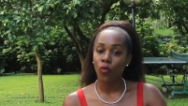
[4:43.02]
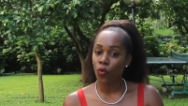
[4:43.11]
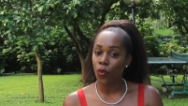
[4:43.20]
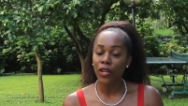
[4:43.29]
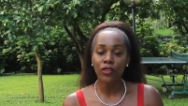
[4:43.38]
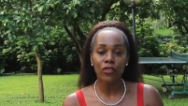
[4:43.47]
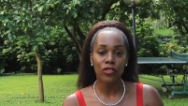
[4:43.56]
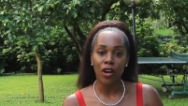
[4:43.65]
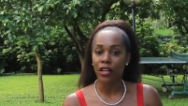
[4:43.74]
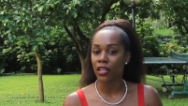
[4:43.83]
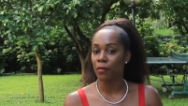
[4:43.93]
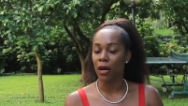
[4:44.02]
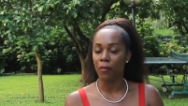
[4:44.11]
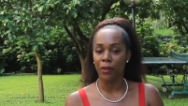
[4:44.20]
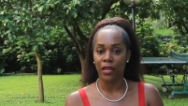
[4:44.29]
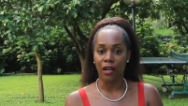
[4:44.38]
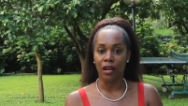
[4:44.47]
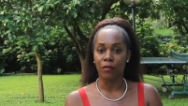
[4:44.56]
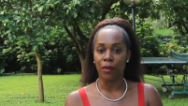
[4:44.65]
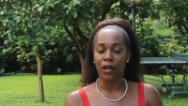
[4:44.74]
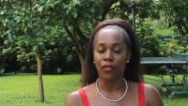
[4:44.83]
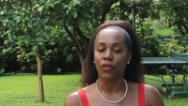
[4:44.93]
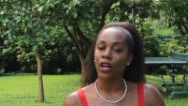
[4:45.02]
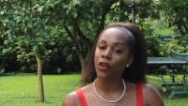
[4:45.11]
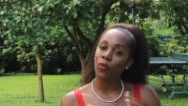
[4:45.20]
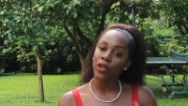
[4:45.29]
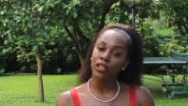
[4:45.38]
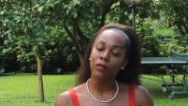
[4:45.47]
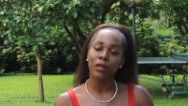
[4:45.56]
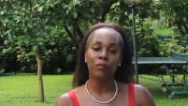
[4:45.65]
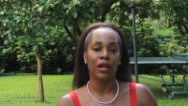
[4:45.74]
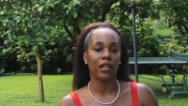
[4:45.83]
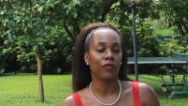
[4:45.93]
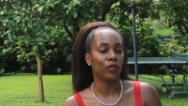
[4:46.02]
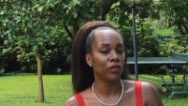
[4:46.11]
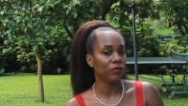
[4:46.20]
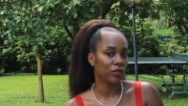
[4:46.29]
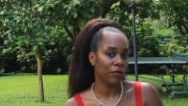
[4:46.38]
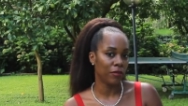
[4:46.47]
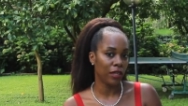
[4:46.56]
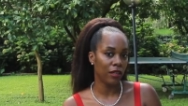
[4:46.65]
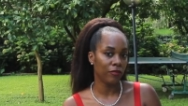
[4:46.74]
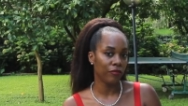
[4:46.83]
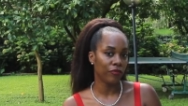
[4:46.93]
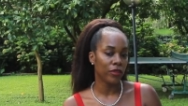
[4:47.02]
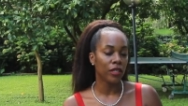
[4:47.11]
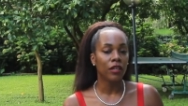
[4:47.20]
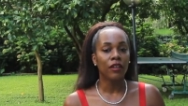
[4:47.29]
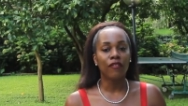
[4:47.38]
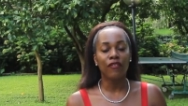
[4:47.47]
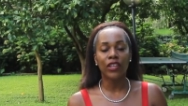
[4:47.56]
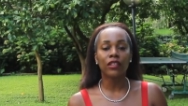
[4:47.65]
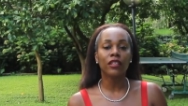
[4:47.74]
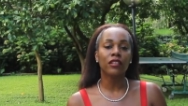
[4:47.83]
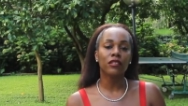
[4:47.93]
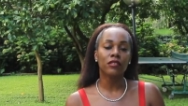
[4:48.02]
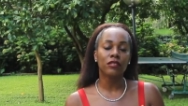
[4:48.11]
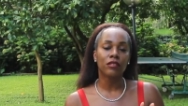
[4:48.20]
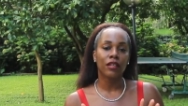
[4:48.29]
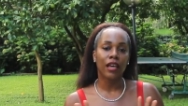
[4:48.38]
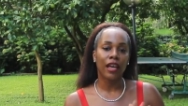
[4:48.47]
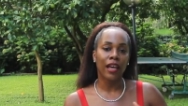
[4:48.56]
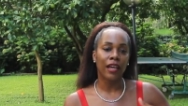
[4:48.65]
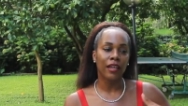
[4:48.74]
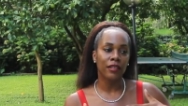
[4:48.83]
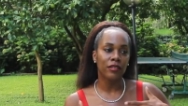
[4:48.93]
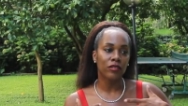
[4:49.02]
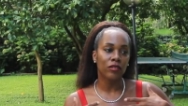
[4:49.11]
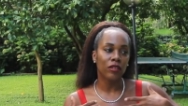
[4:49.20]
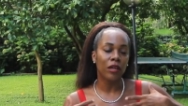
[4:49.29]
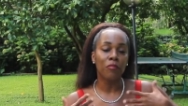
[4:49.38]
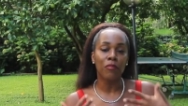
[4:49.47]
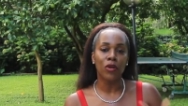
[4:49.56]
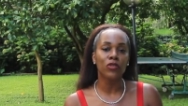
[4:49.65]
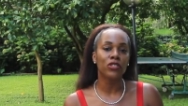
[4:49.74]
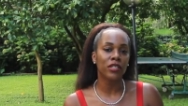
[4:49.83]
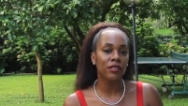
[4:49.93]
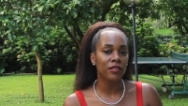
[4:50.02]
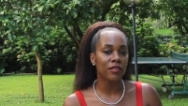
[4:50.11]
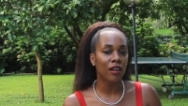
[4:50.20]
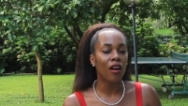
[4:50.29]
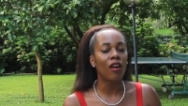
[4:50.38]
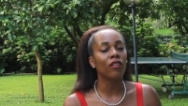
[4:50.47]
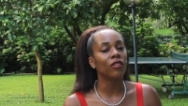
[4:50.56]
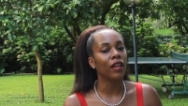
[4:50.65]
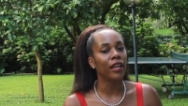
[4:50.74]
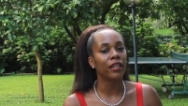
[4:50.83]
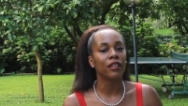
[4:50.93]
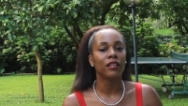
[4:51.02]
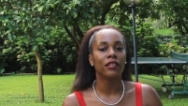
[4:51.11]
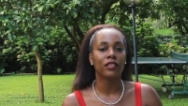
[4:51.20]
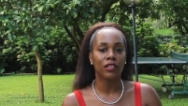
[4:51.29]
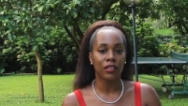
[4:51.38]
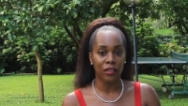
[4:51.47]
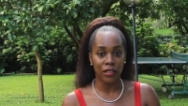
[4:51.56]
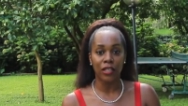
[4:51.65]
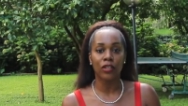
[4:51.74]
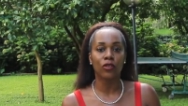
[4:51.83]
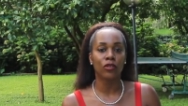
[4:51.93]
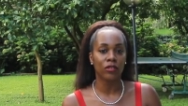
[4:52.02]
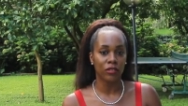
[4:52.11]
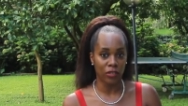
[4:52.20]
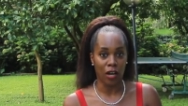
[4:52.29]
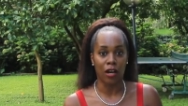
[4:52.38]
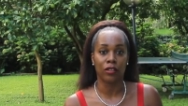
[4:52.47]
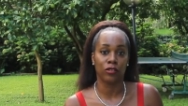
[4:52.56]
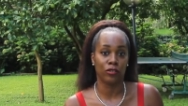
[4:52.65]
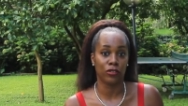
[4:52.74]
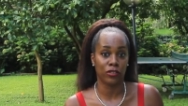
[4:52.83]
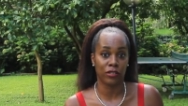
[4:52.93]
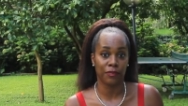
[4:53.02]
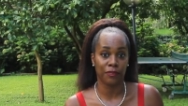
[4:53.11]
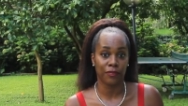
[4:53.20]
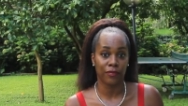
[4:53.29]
when you're talking about being unbothered, I want you to be mindful of something. Feelings and emotions are like little toddlers.